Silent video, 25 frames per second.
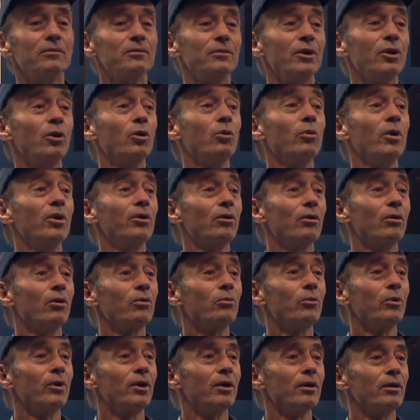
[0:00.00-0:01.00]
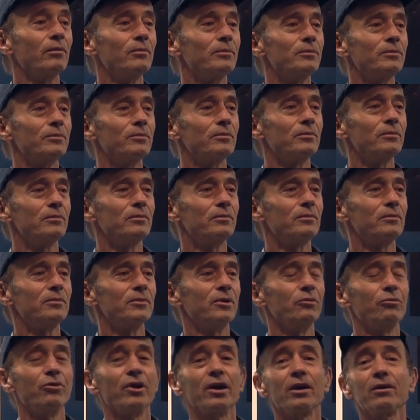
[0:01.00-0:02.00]
they all went along with it.
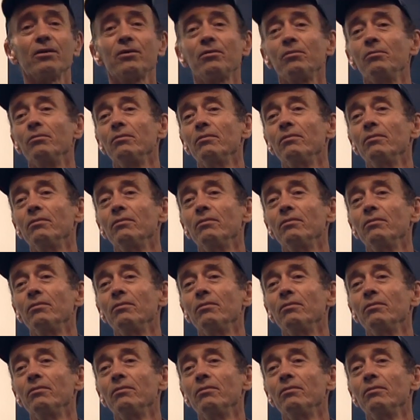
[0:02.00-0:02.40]
In fact,